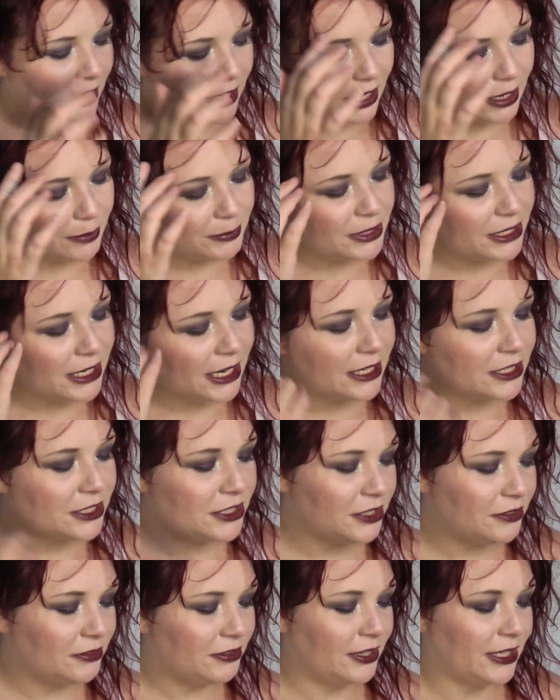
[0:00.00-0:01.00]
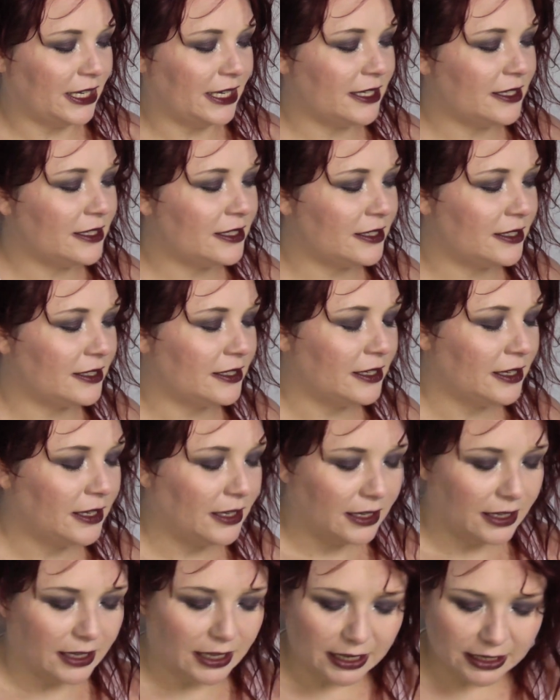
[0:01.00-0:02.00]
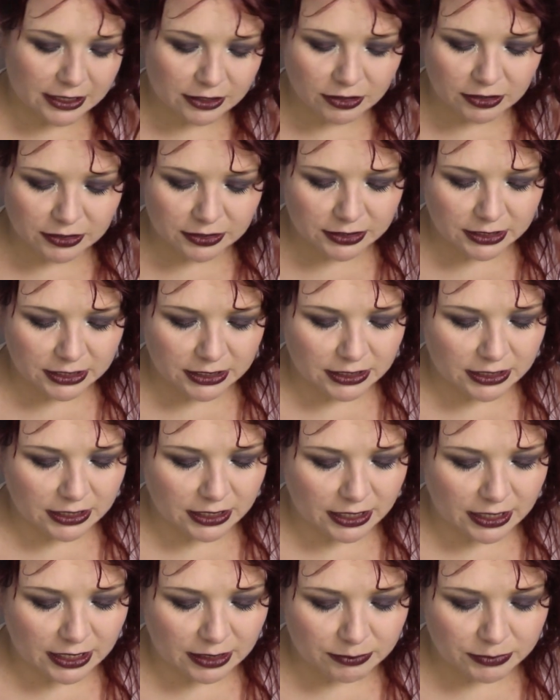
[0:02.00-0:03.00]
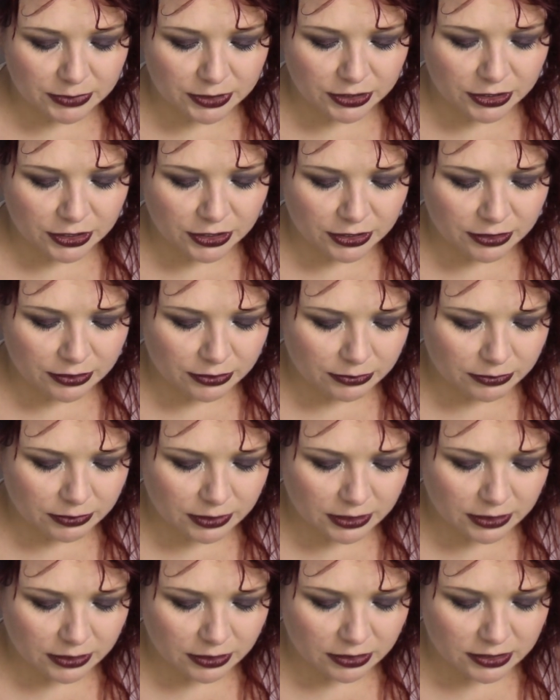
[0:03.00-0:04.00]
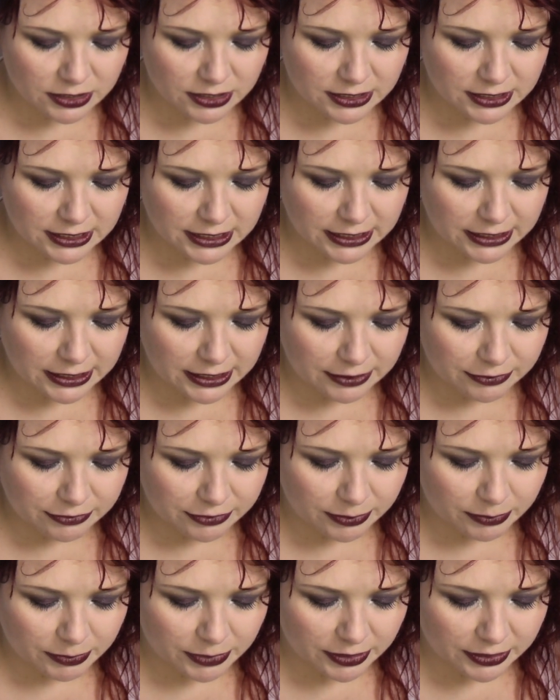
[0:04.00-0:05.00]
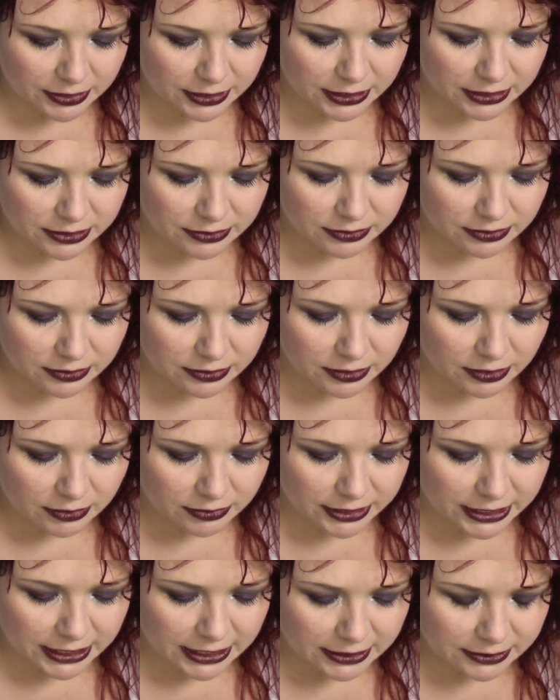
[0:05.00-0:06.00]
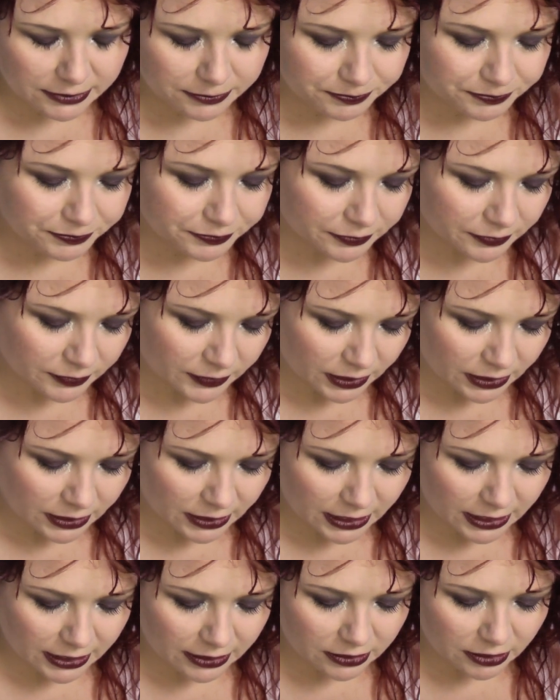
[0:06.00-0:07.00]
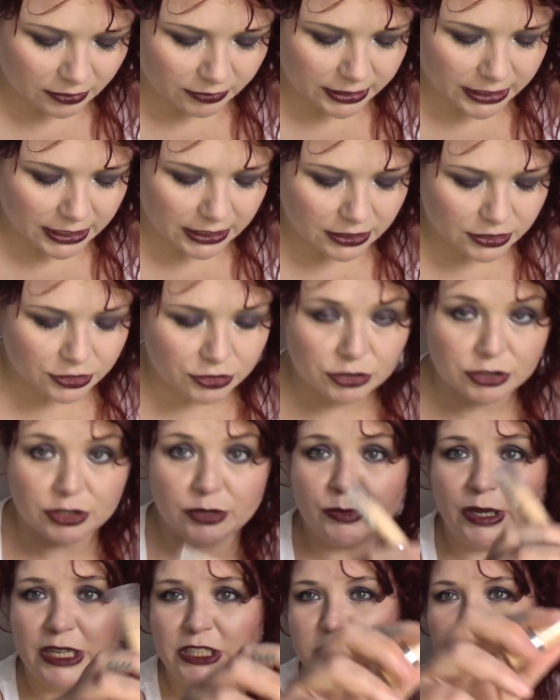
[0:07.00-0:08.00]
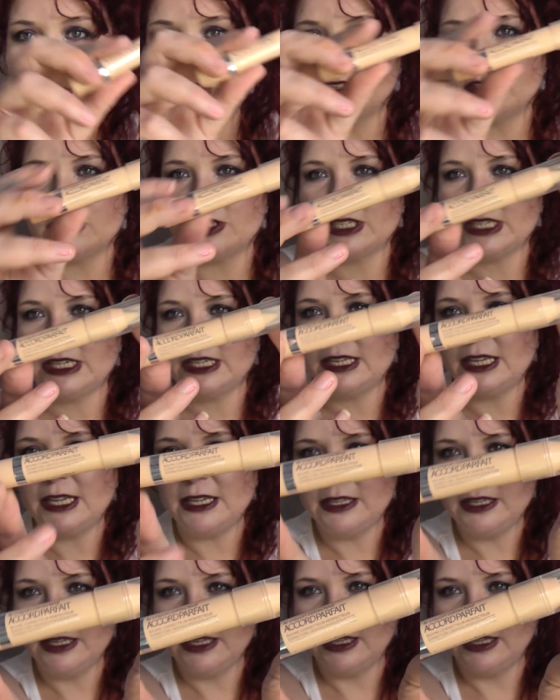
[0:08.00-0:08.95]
The next 2 things, I got the new concealer from, I think it's L'Oreal. Yeah, L'Oreal True Match Concealer.